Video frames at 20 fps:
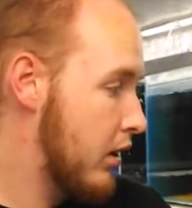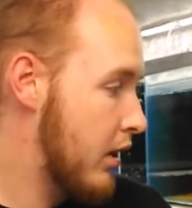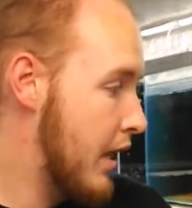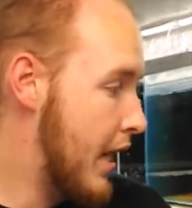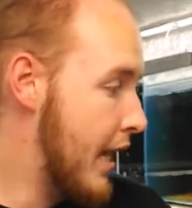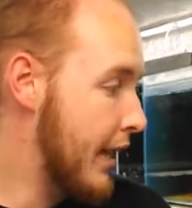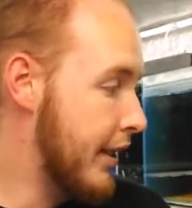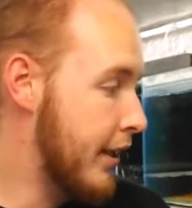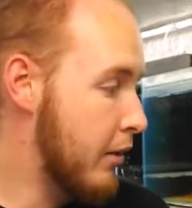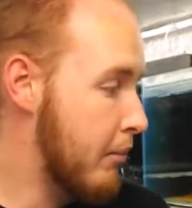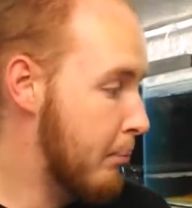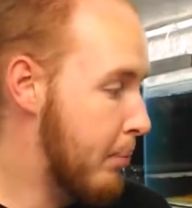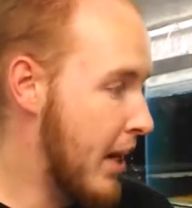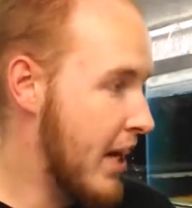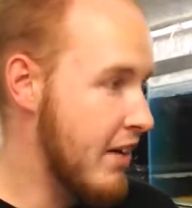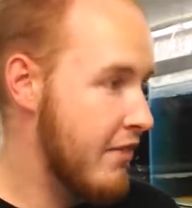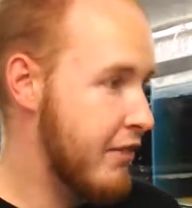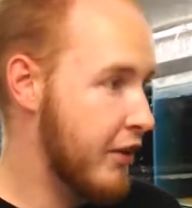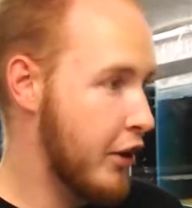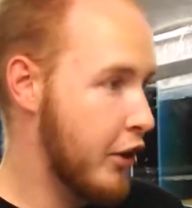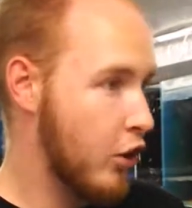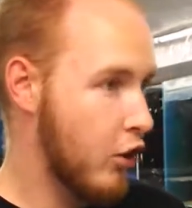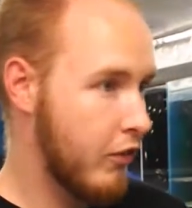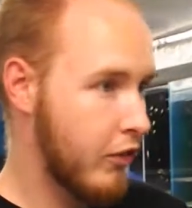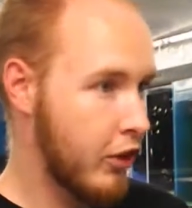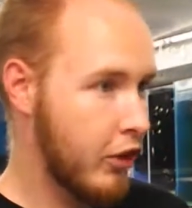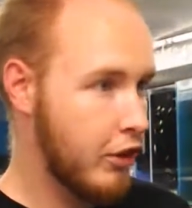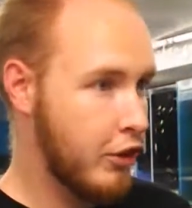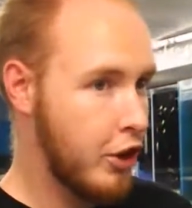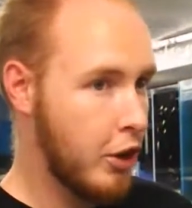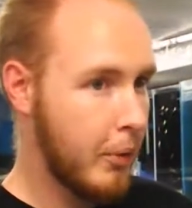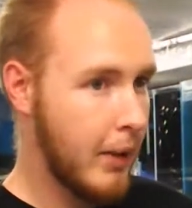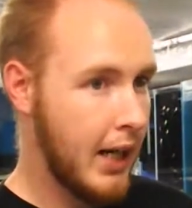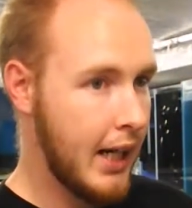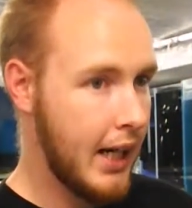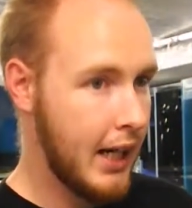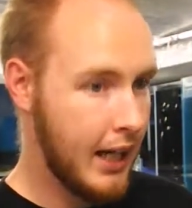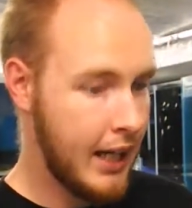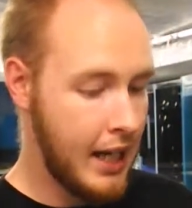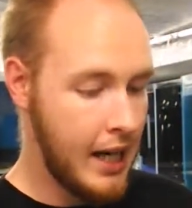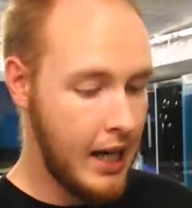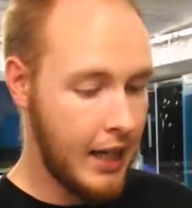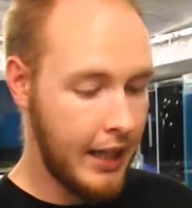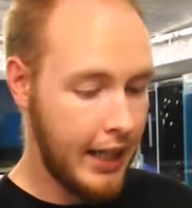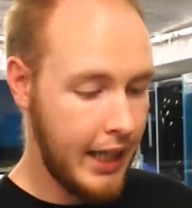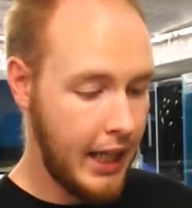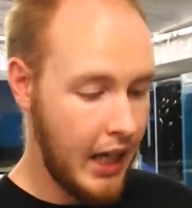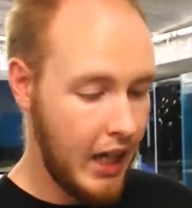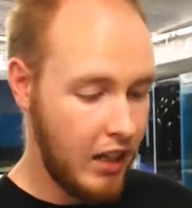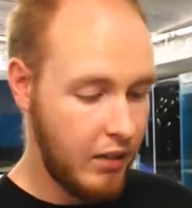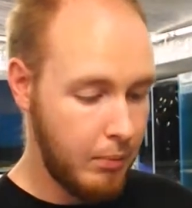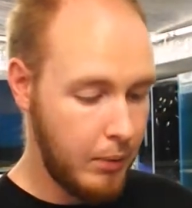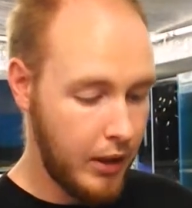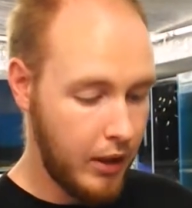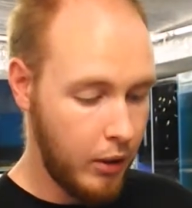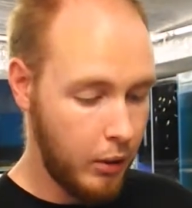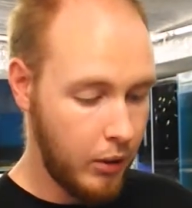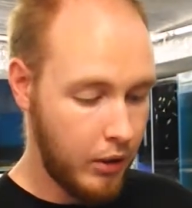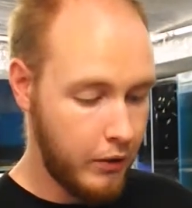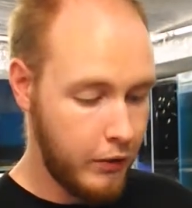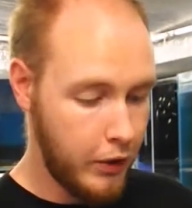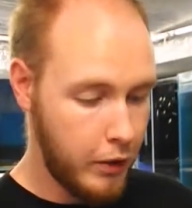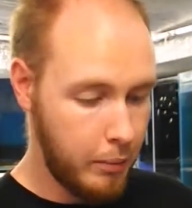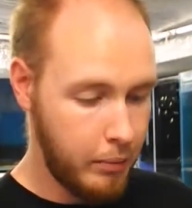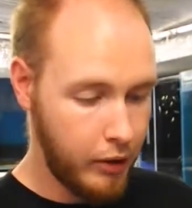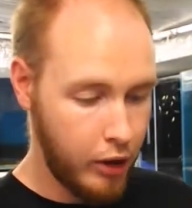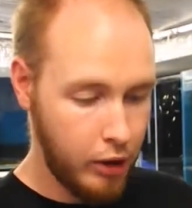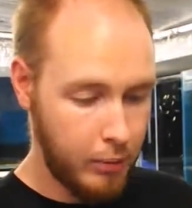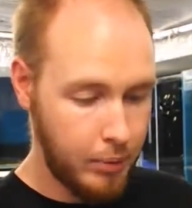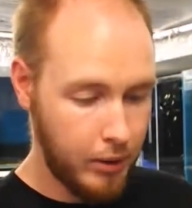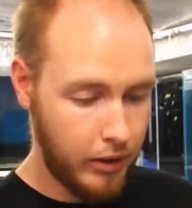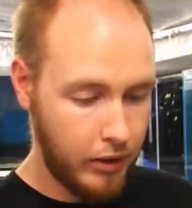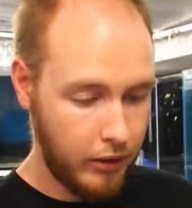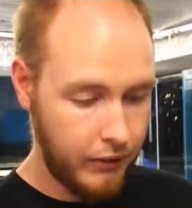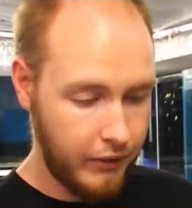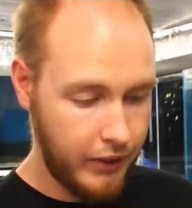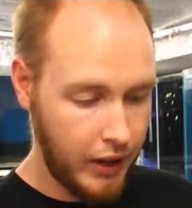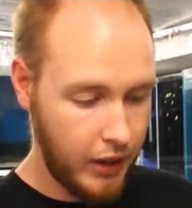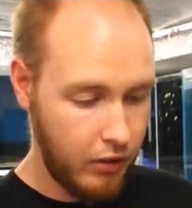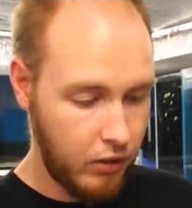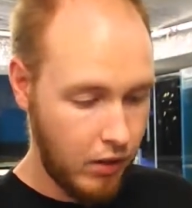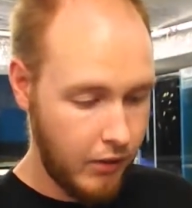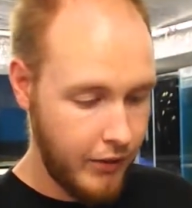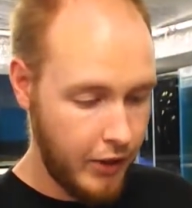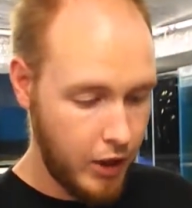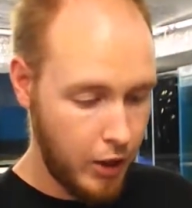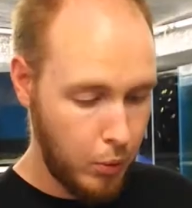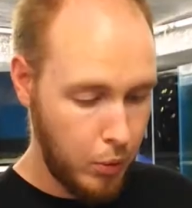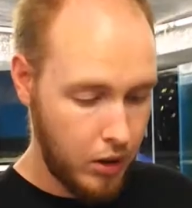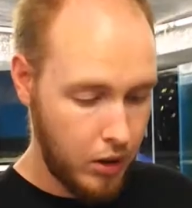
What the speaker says: I didn't pay for the others. New Era kindly gave me those for the purpose of this review.